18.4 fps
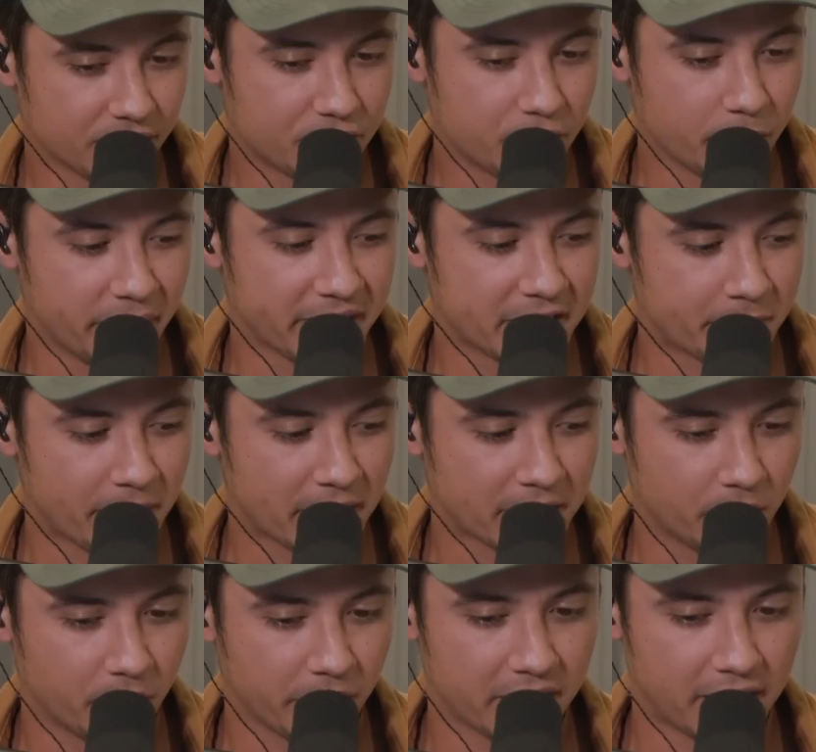to be
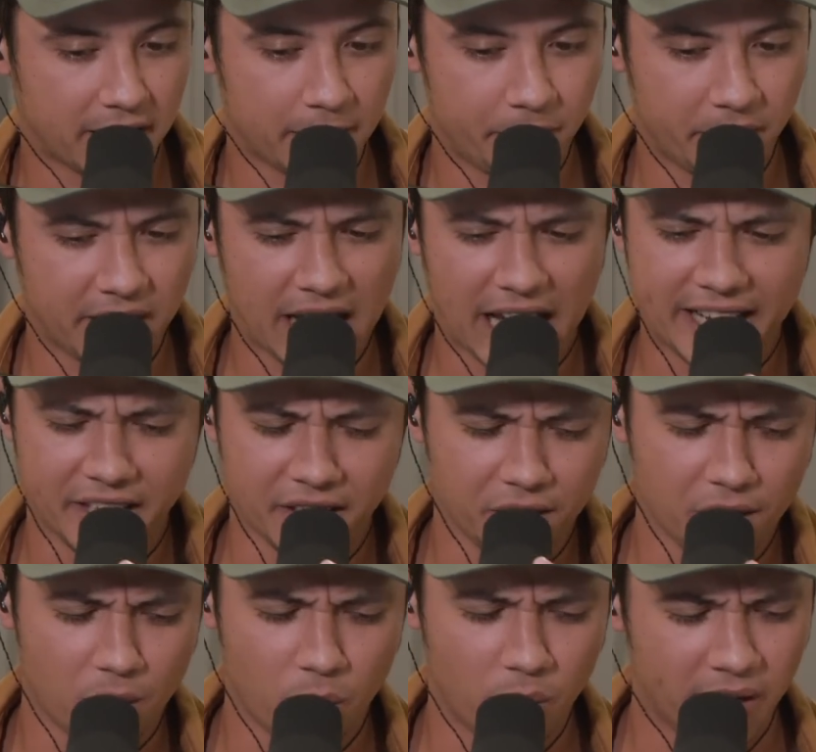expected with an IPA. I
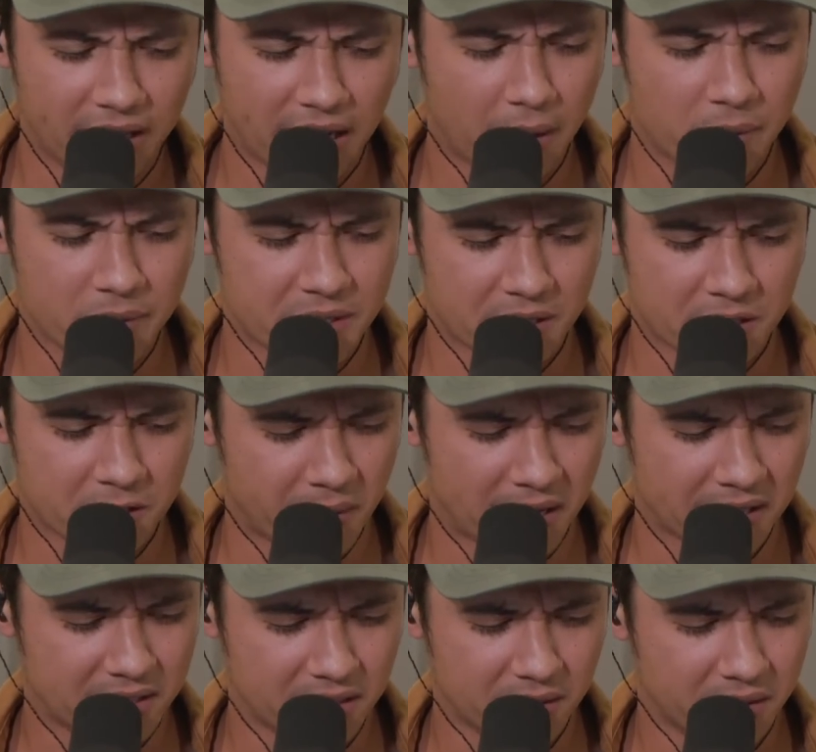didn't know what I was
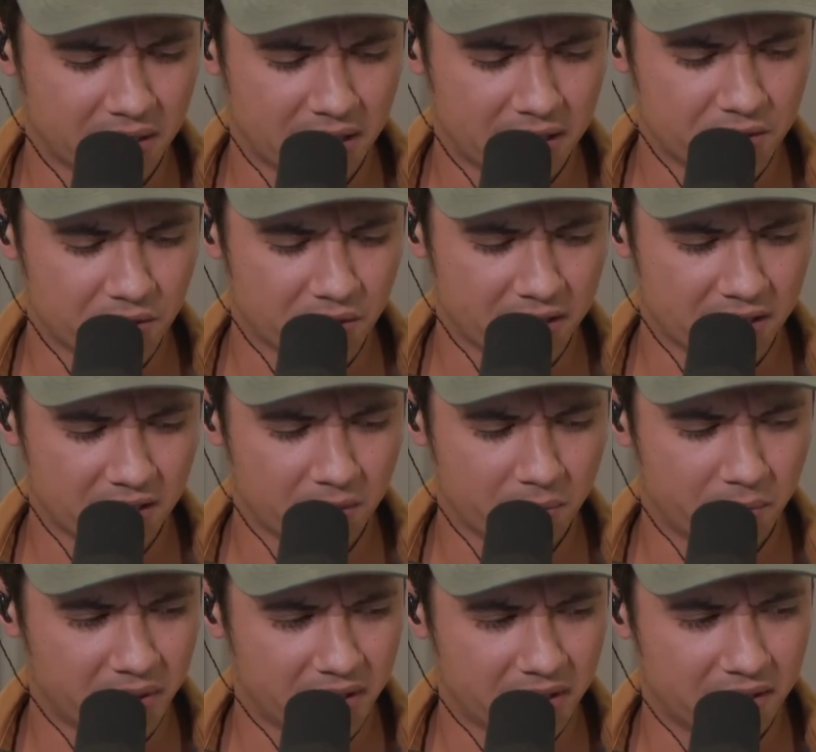expecting when I drank
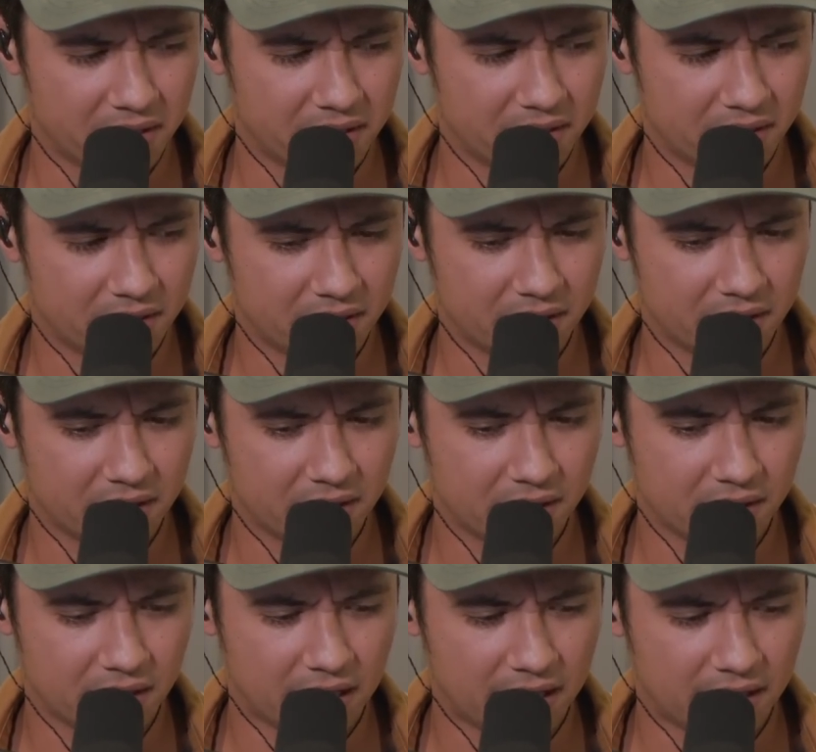it, but
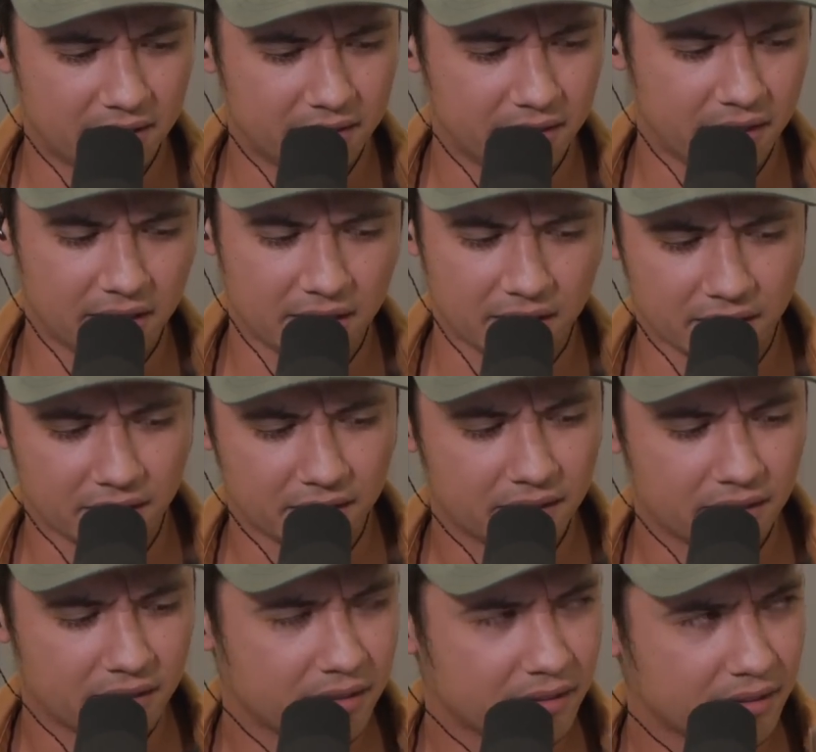yeah,
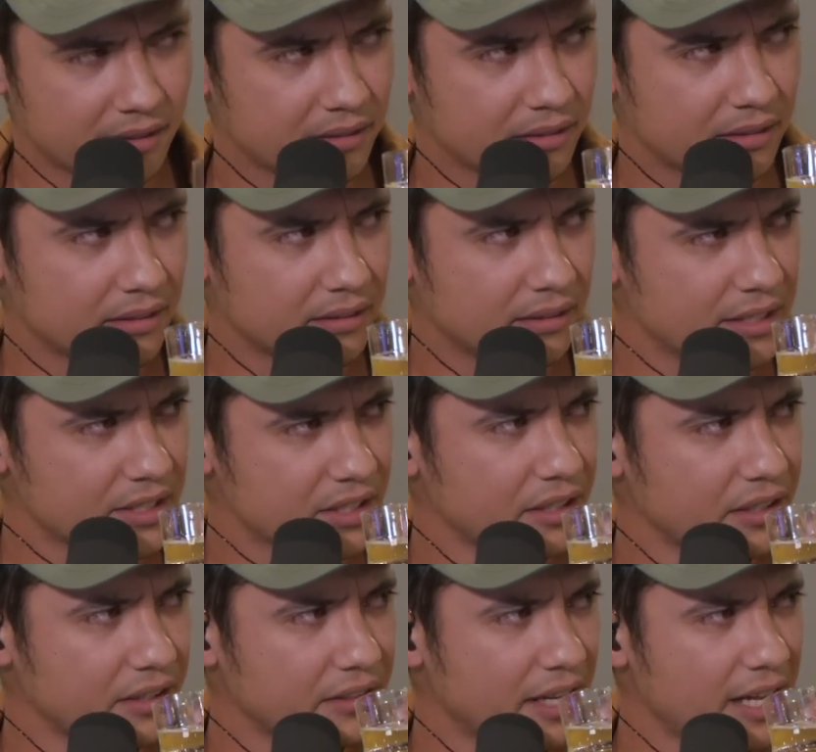that's
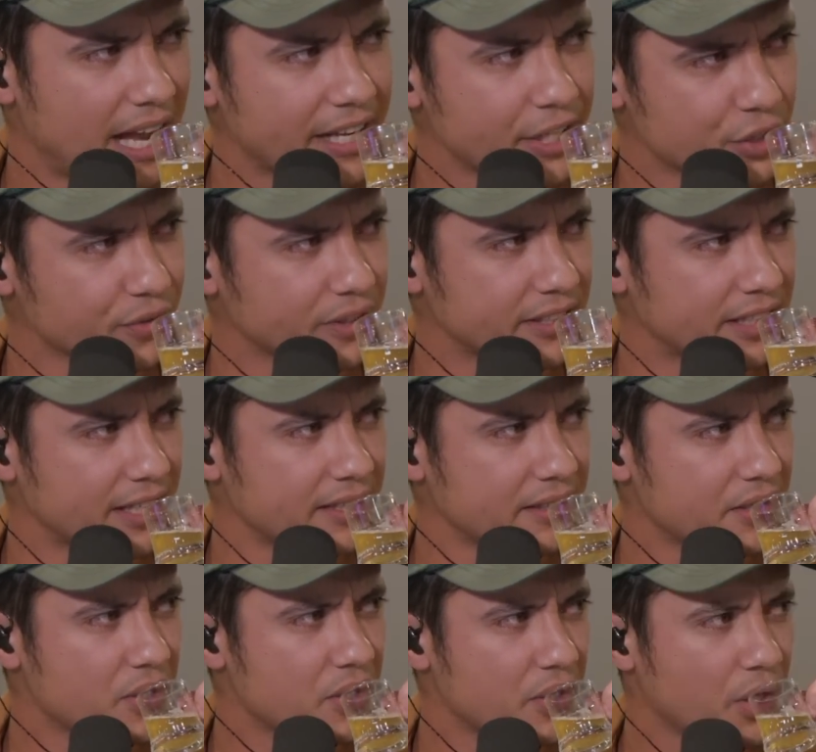good. I could drink
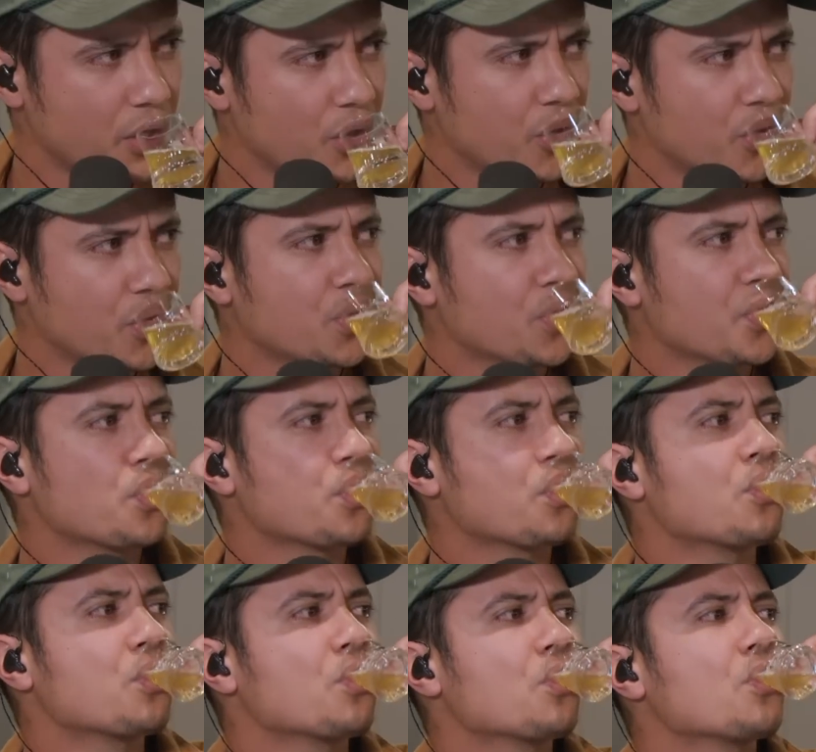that. Mm-hmm.